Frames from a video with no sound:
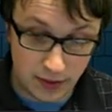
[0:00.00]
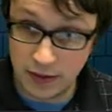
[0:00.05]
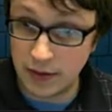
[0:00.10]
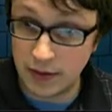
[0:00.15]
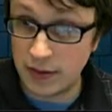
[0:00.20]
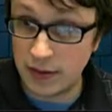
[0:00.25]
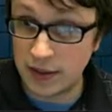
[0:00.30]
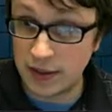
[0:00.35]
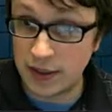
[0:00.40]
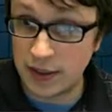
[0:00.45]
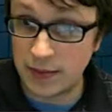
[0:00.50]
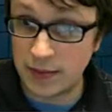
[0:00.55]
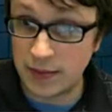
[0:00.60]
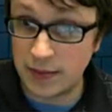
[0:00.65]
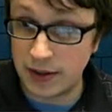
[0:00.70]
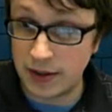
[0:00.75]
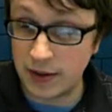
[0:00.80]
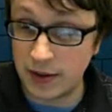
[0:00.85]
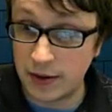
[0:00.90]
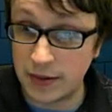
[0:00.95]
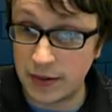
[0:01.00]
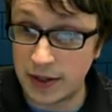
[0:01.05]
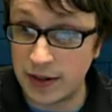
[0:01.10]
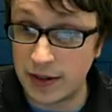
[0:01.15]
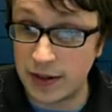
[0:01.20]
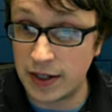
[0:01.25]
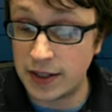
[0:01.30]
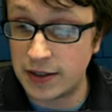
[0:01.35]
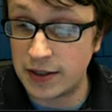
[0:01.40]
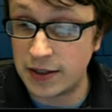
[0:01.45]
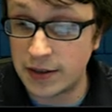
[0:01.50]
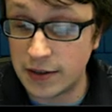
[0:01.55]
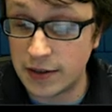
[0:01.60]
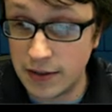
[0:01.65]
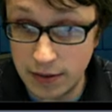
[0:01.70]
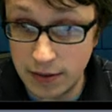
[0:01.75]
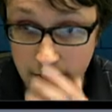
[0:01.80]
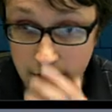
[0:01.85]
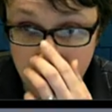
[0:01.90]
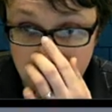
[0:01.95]
Let's keep the nomenclature
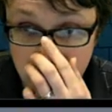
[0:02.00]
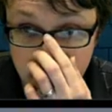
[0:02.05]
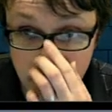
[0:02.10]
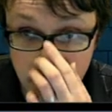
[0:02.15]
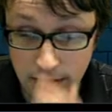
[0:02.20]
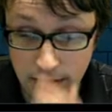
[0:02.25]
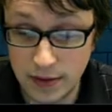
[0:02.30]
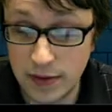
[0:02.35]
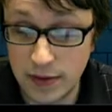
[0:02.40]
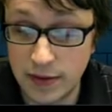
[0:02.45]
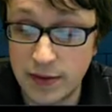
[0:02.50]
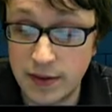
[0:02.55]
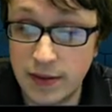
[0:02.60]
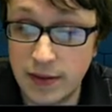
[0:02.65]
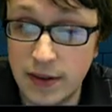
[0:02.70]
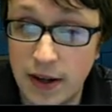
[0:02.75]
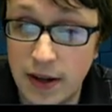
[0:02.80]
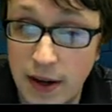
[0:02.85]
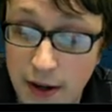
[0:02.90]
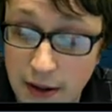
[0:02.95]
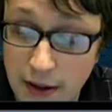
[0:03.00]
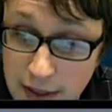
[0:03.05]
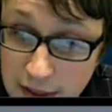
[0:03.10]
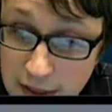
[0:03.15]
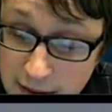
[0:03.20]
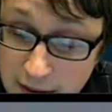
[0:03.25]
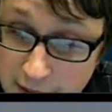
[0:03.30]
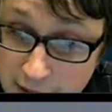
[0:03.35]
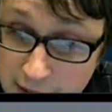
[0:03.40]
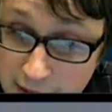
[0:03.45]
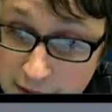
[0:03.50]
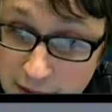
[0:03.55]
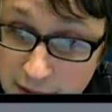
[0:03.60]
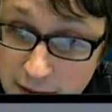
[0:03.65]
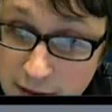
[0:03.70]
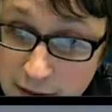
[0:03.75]
consistent,